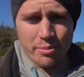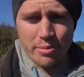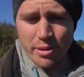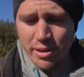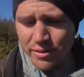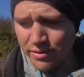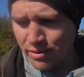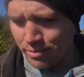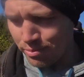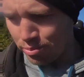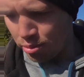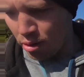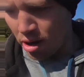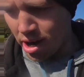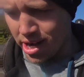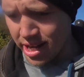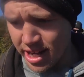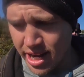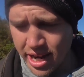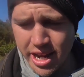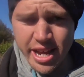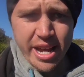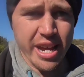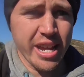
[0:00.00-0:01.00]
on a bit of a
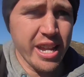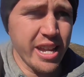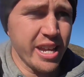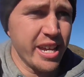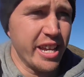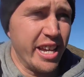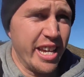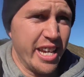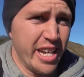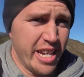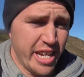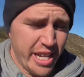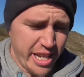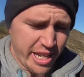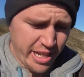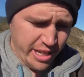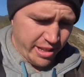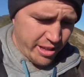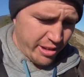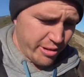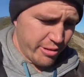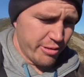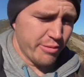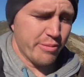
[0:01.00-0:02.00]
break
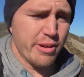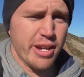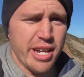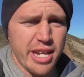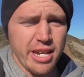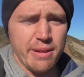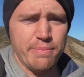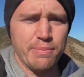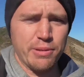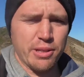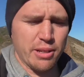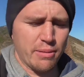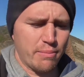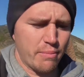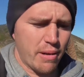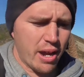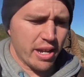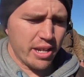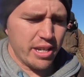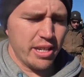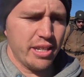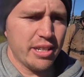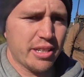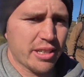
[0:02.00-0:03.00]
and do heaps of
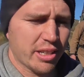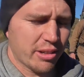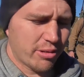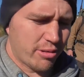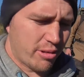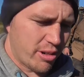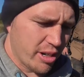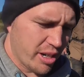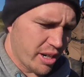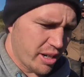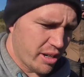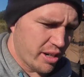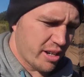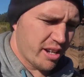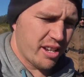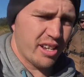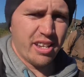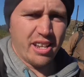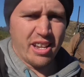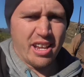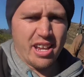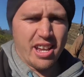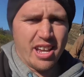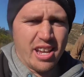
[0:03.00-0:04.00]
mahi so I can
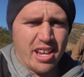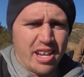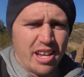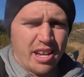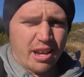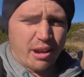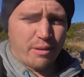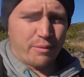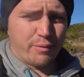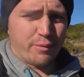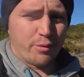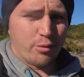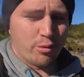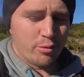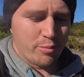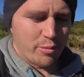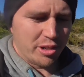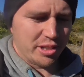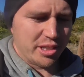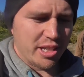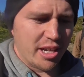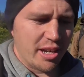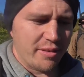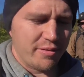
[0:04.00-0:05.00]
afford
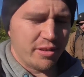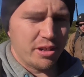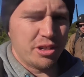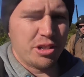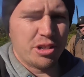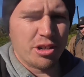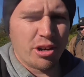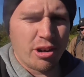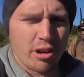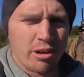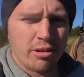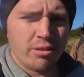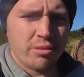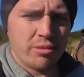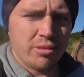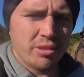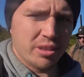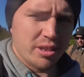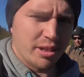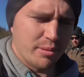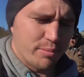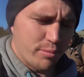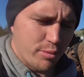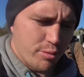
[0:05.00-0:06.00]
myself a drone,
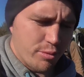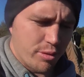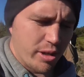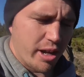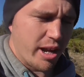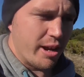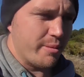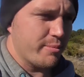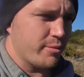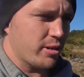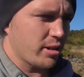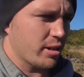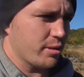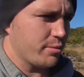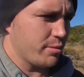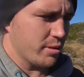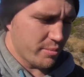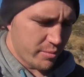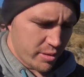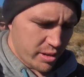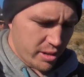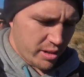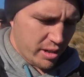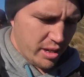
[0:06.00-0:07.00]
some more camera
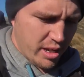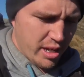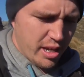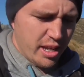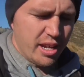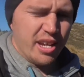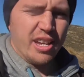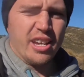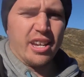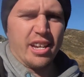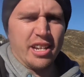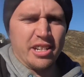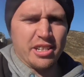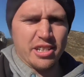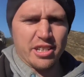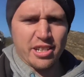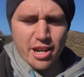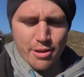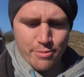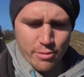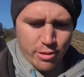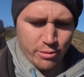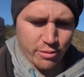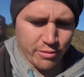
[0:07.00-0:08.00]
equipment, and just
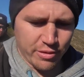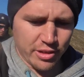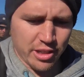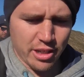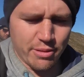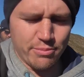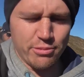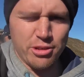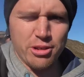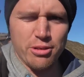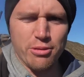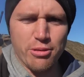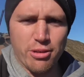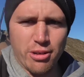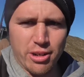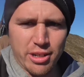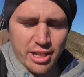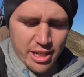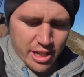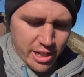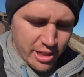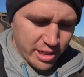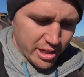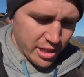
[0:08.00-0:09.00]
come up with some new
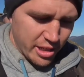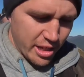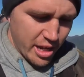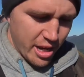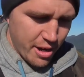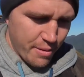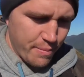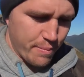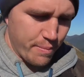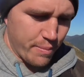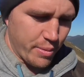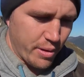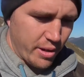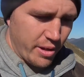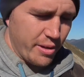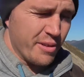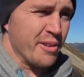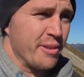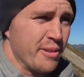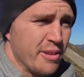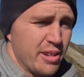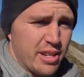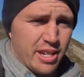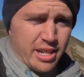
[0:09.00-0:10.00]
ideas and that. But
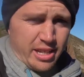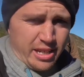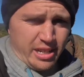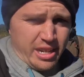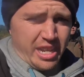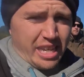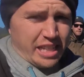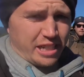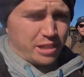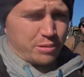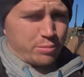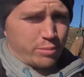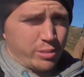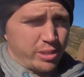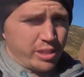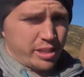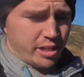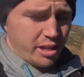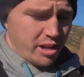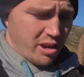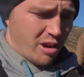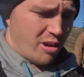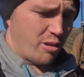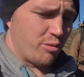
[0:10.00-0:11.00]
next
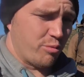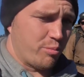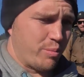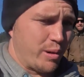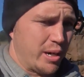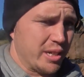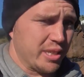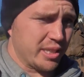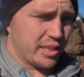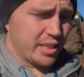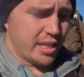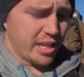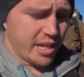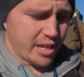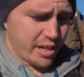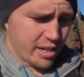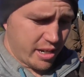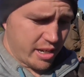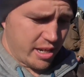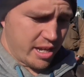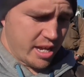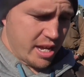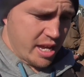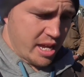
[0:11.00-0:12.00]
week I'll bust out
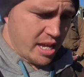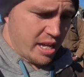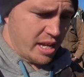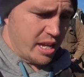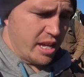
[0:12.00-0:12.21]
a